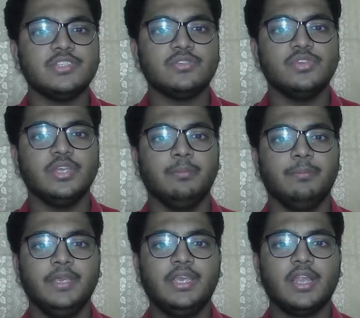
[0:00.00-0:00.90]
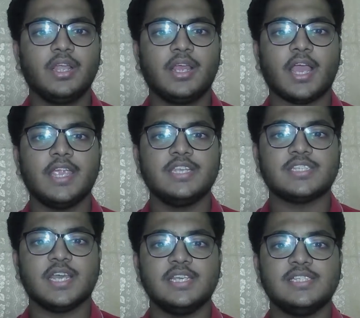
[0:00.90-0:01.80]
including bigger guide
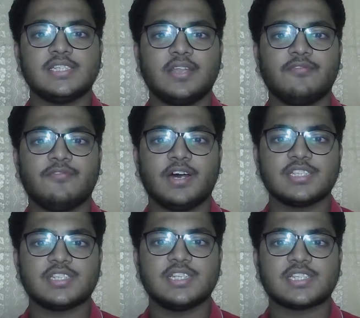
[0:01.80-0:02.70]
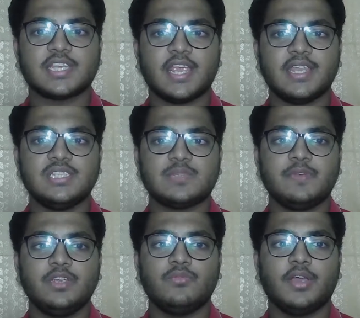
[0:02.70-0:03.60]
size and faster scanning
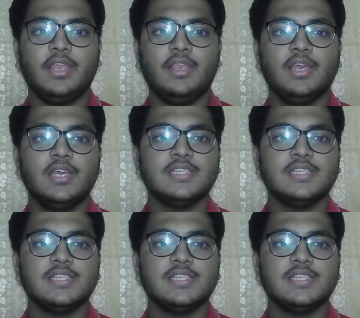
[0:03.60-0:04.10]
speed while